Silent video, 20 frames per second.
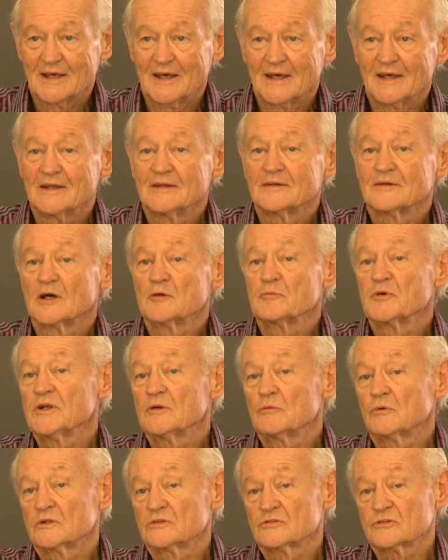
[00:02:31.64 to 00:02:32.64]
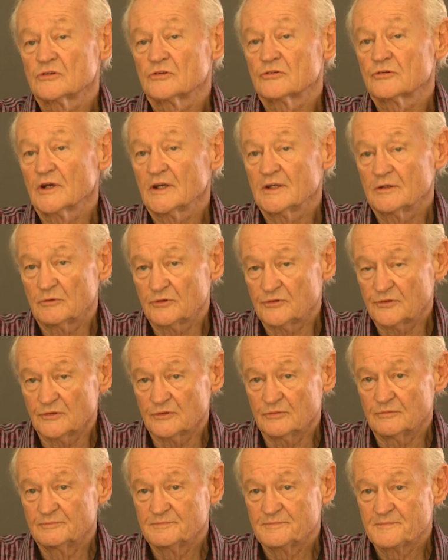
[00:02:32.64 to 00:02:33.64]
and nobody wants to trade with you.
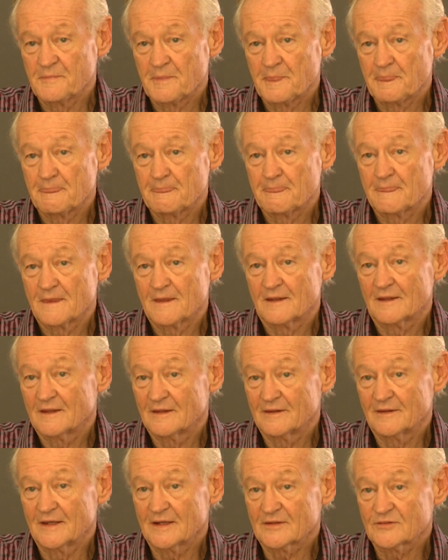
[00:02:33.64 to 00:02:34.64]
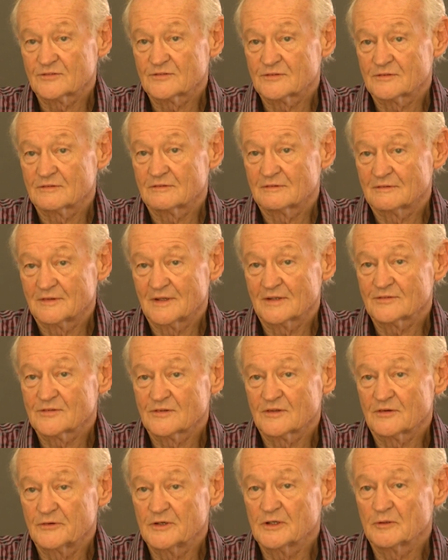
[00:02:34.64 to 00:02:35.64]
And that's
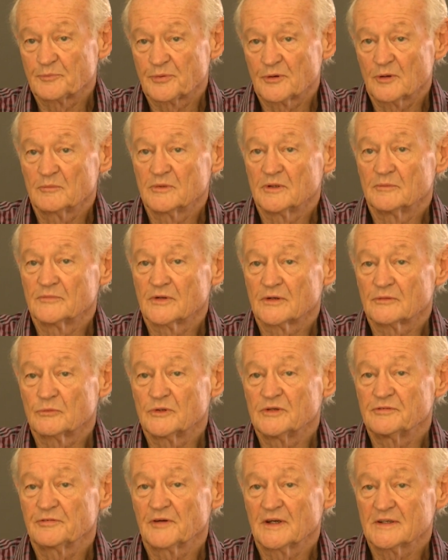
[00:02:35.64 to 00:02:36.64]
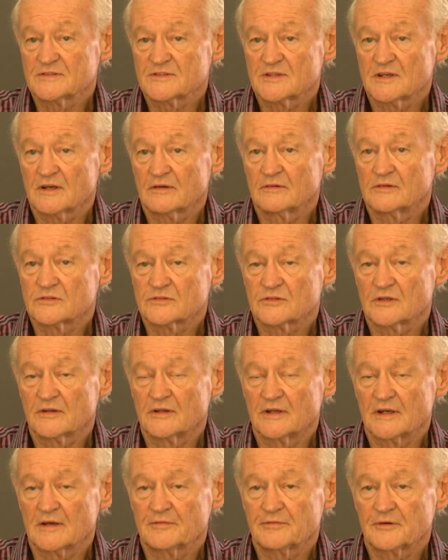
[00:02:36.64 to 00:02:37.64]
the real problem that we face here in
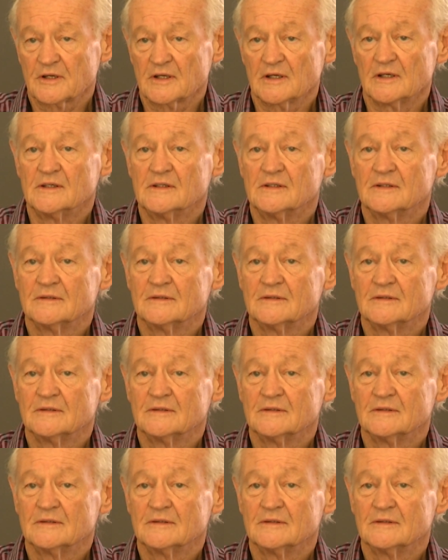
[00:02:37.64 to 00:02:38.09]
Southern Africa.